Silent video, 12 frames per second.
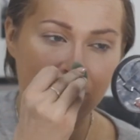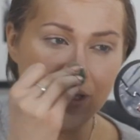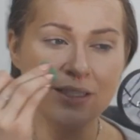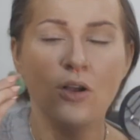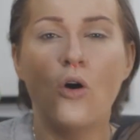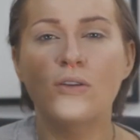And
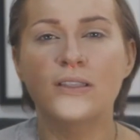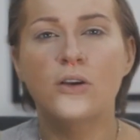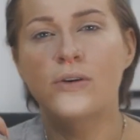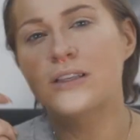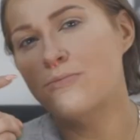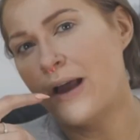this
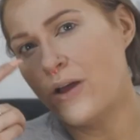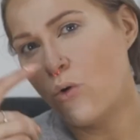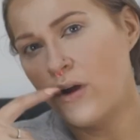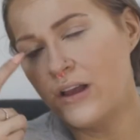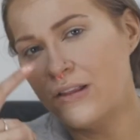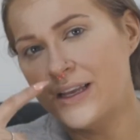also is my
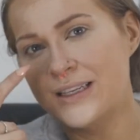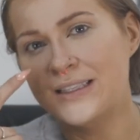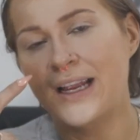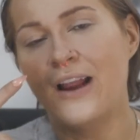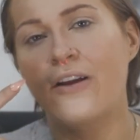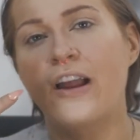
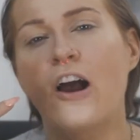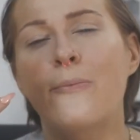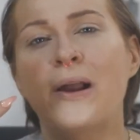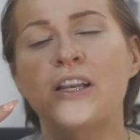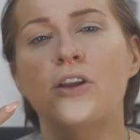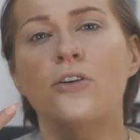oiliest area on
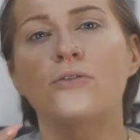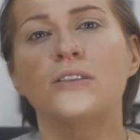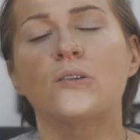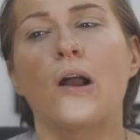my nose.